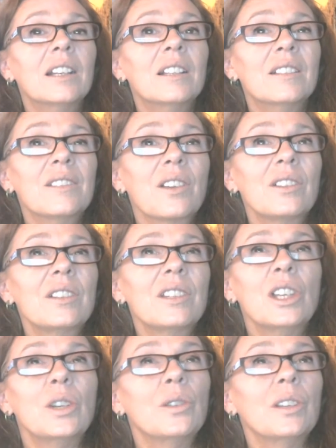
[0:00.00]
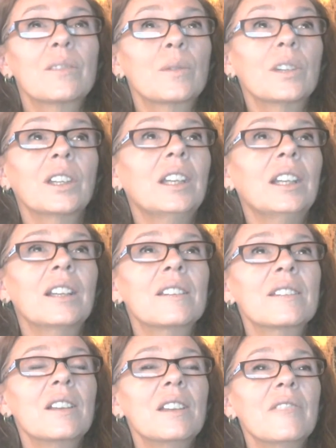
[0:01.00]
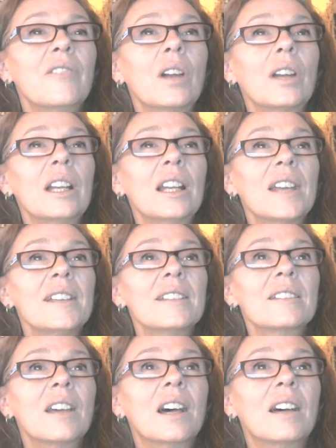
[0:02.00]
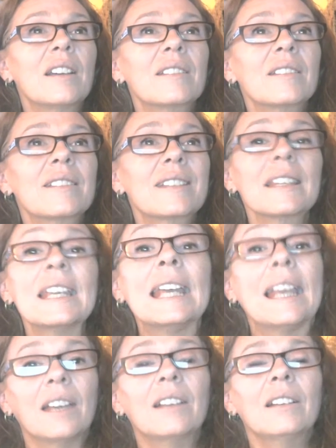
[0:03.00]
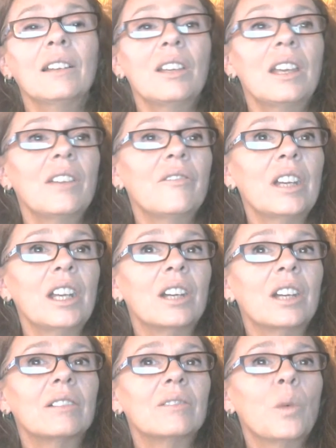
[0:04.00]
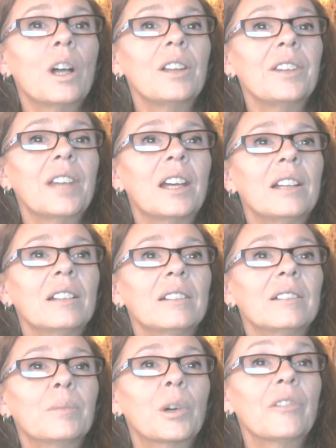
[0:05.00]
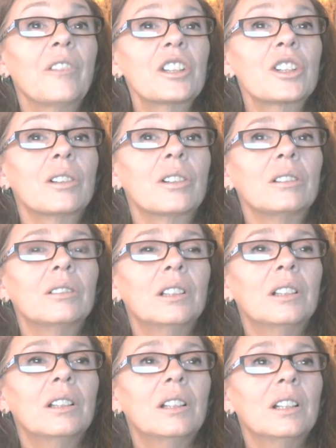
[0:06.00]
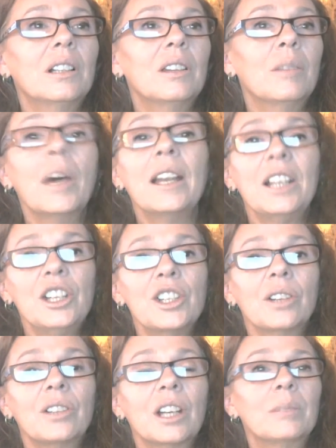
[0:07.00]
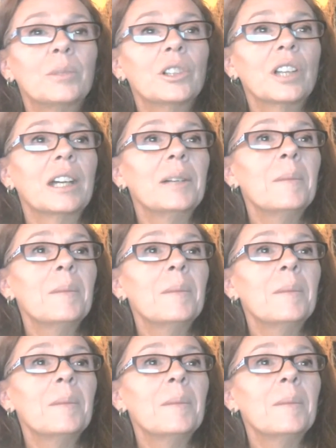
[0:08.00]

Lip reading: So it's new. It's a very nice, sleek looking video. Well done. Professional. The money showed up. Okay.